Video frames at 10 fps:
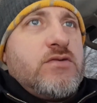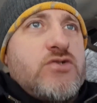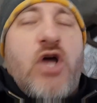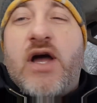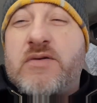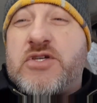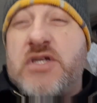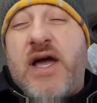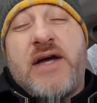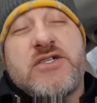drive.
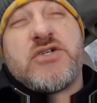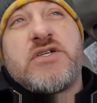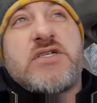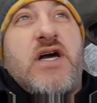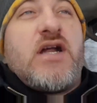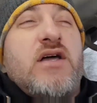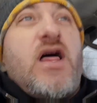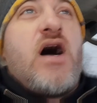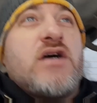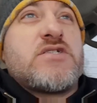She actually just got out of
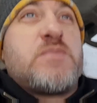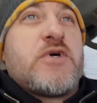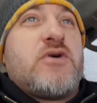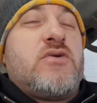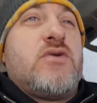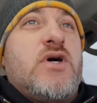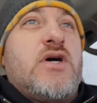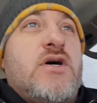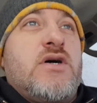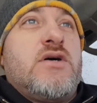the
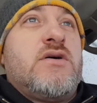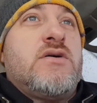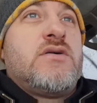hospital.